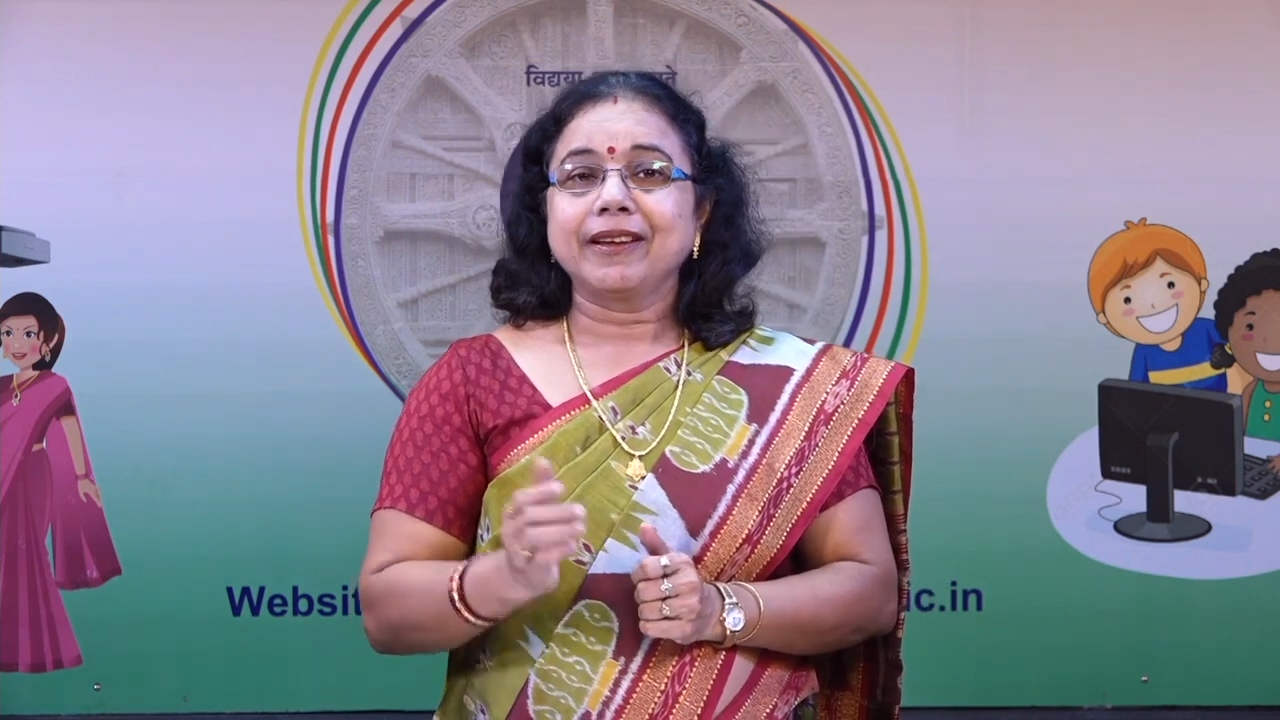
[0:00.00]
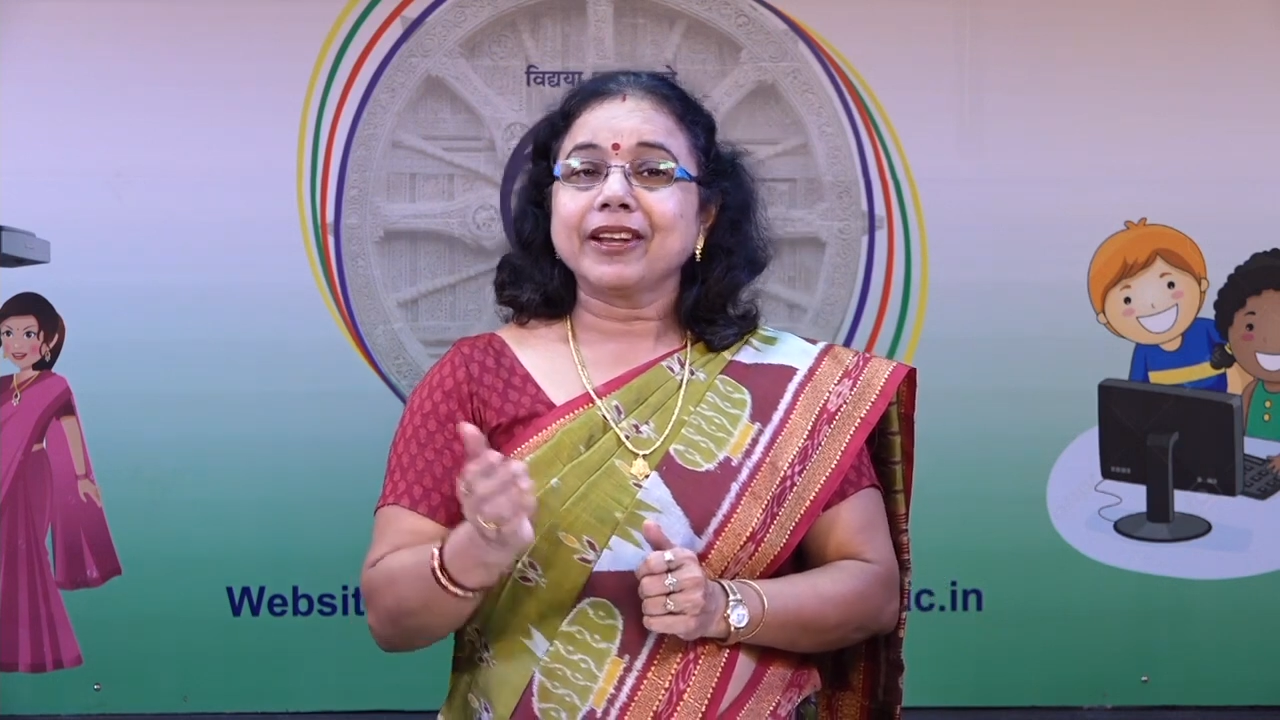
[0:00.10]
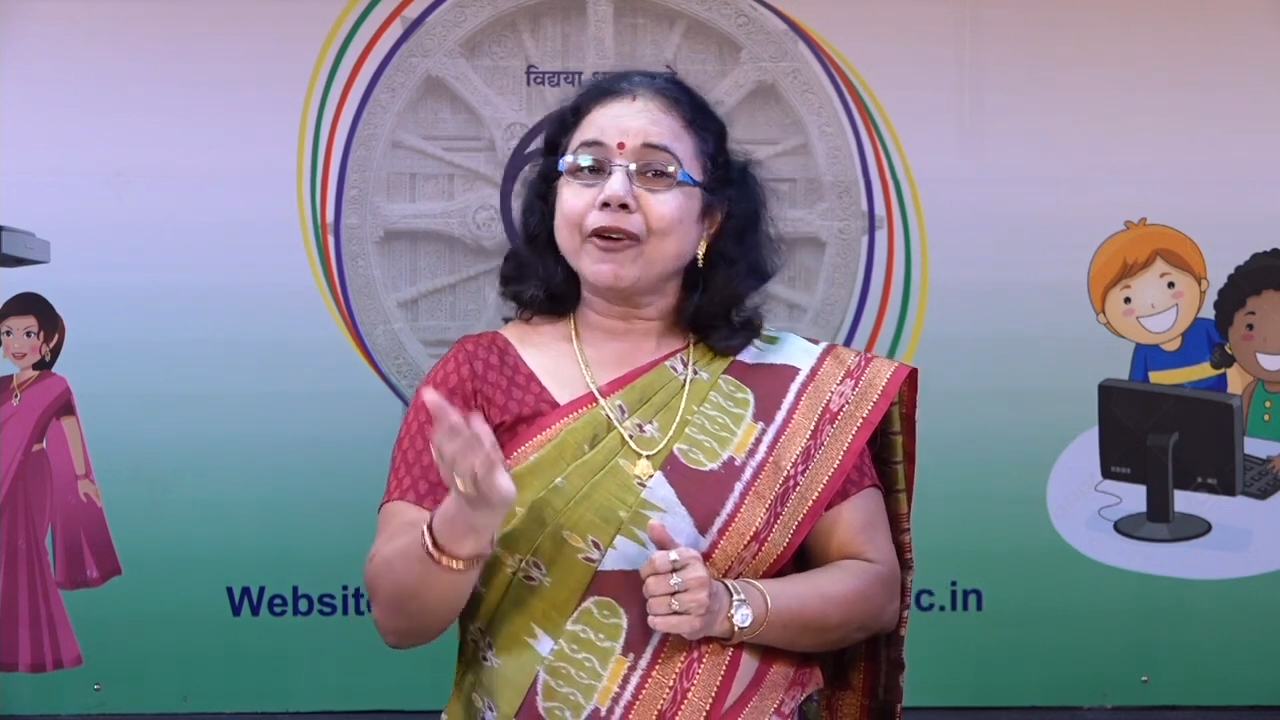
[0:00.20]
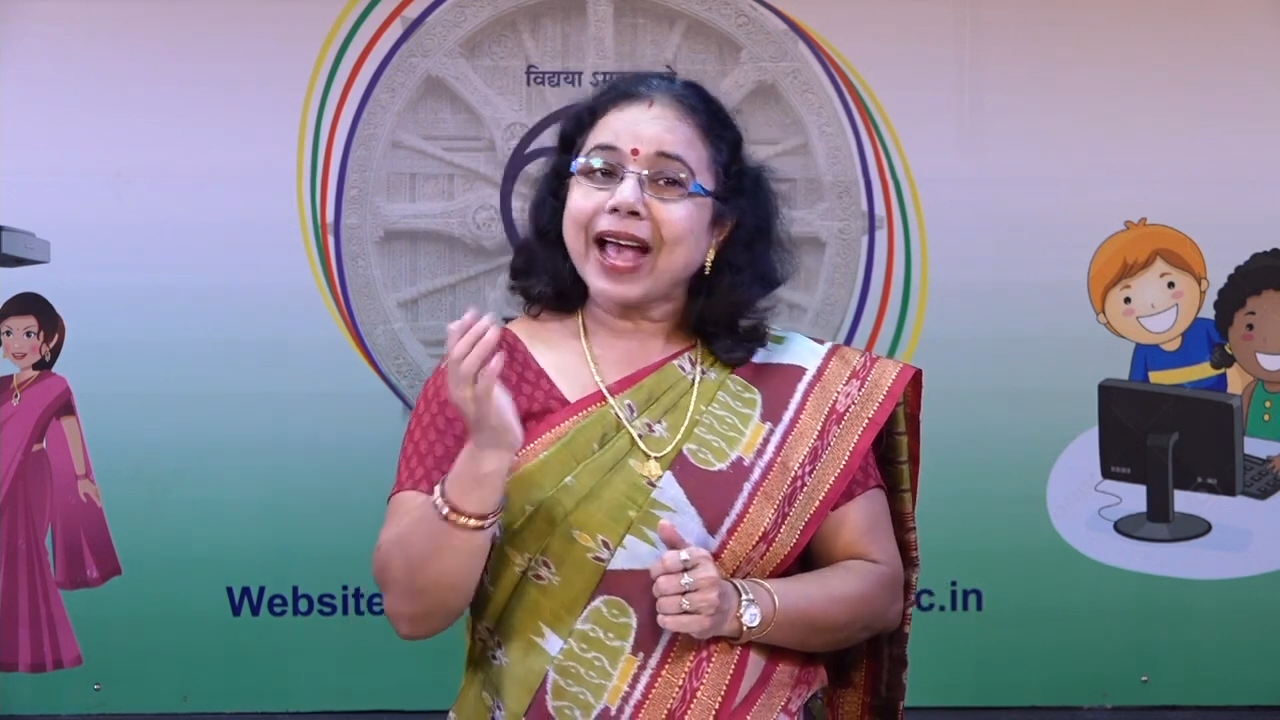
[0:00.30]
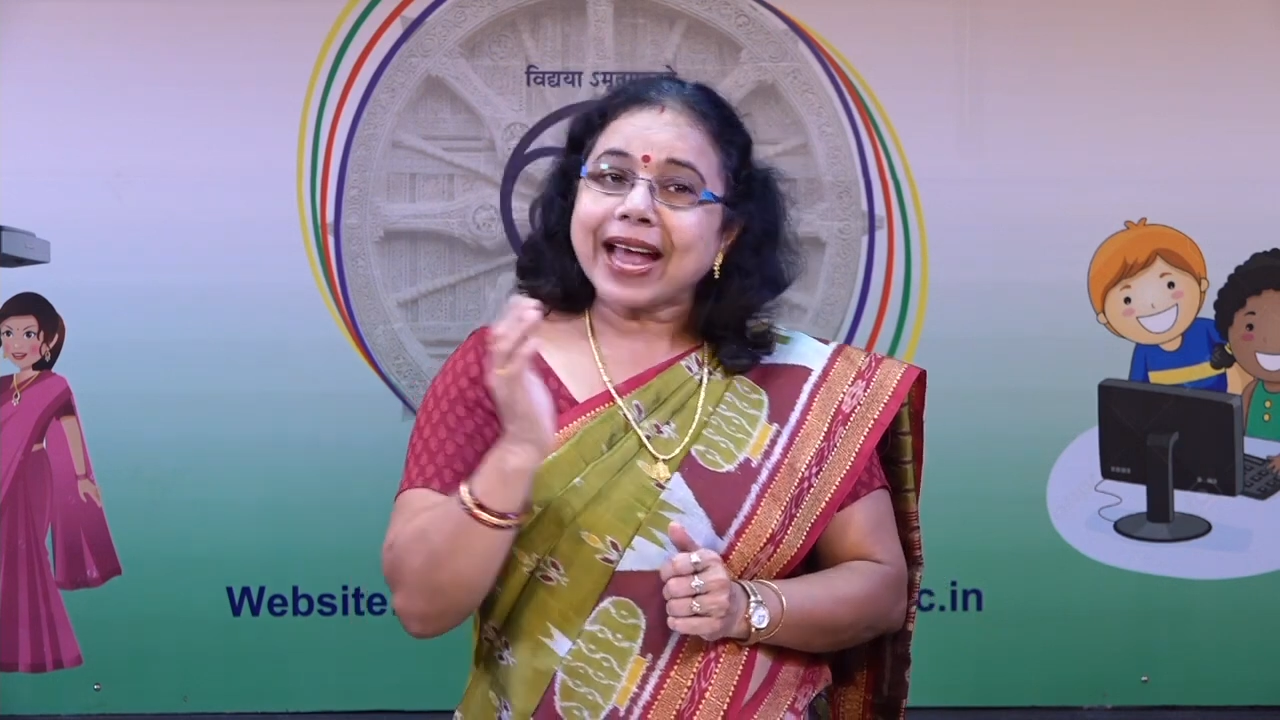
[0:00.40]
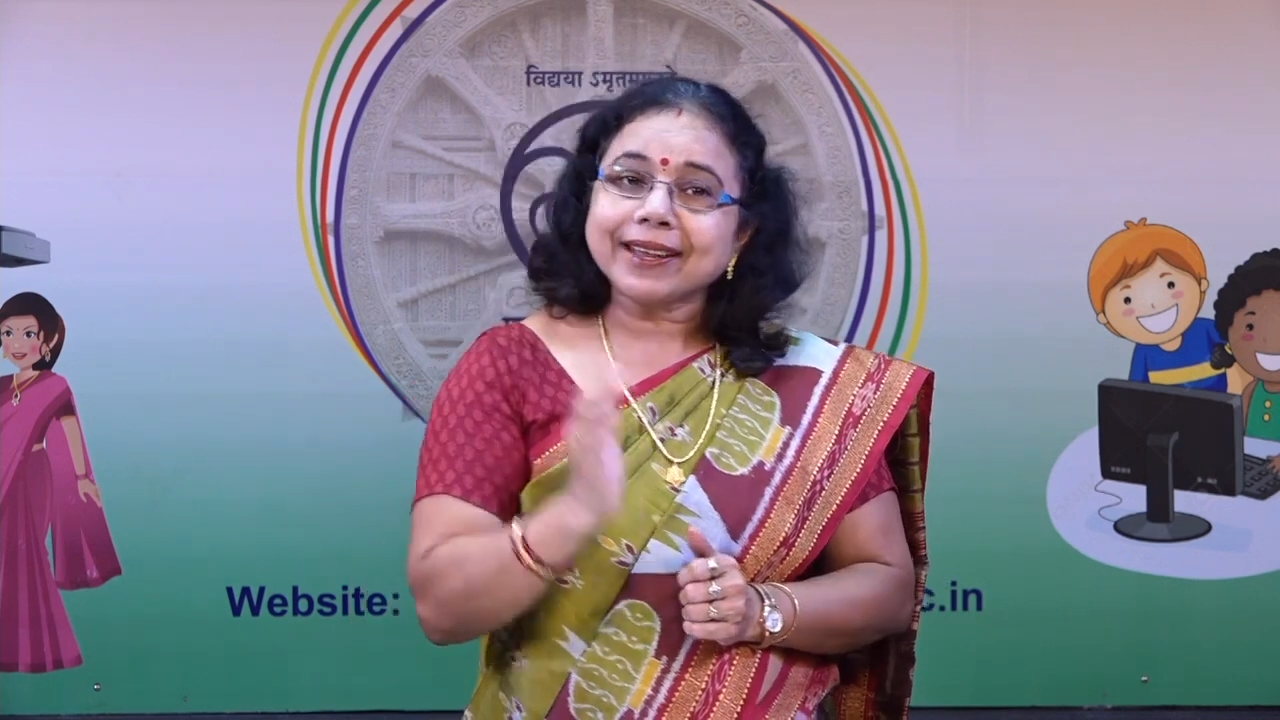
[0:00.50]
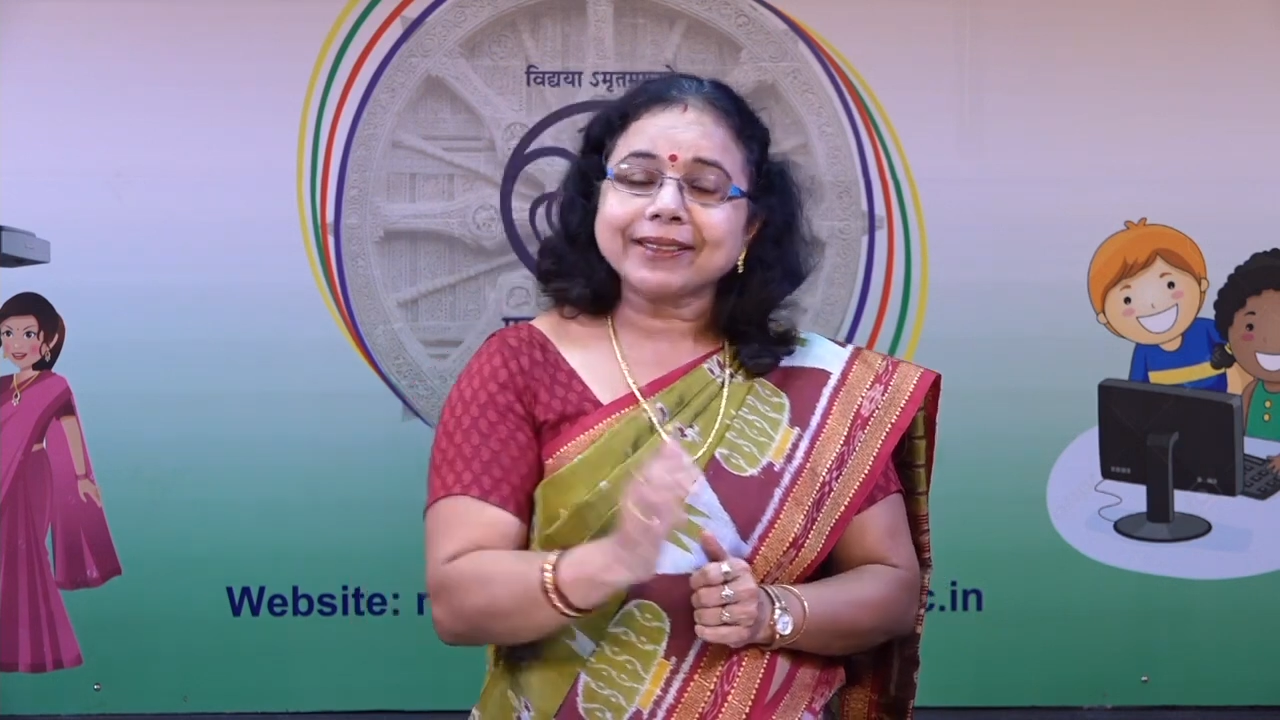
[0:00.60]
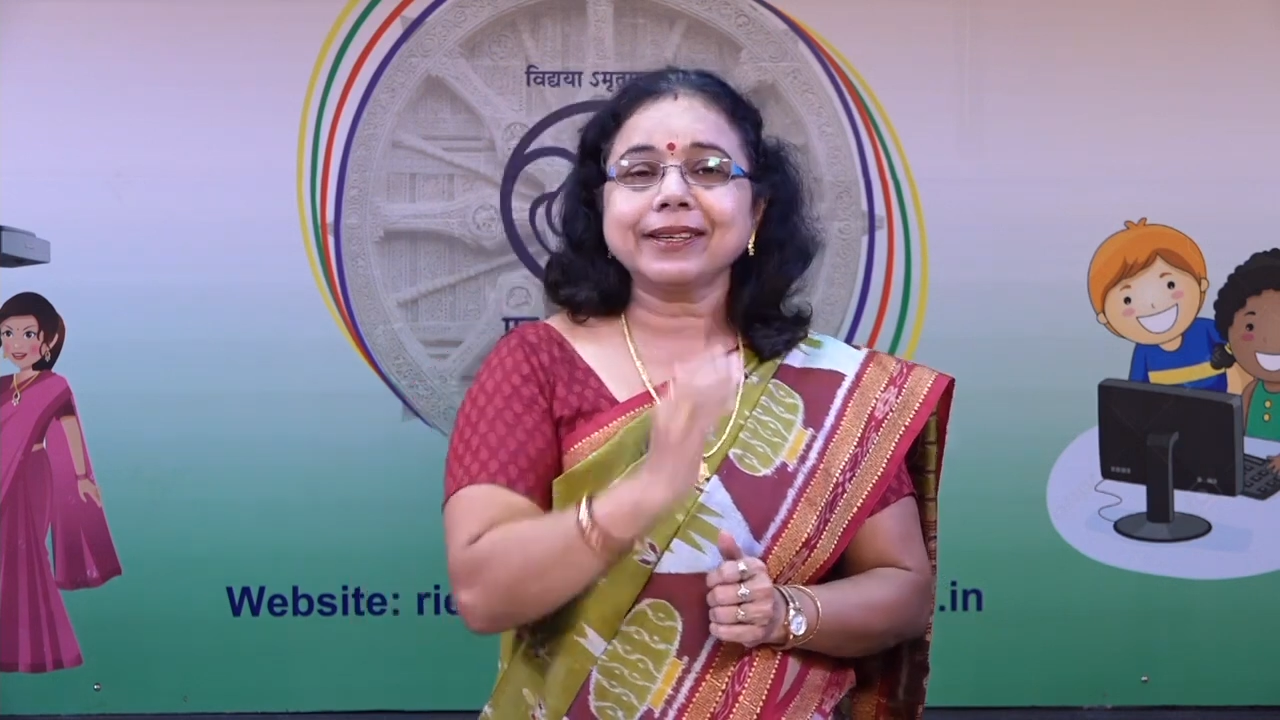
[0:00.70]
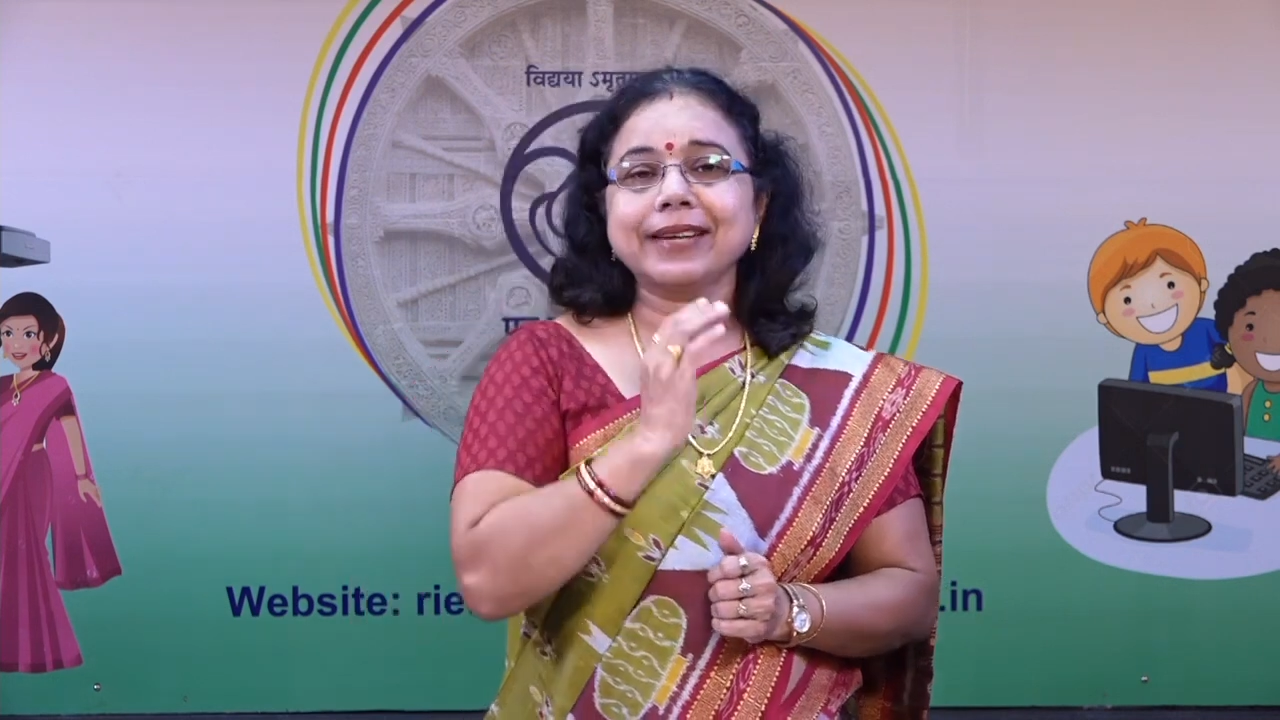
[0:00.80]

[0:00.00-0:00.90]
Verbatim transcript: Now, another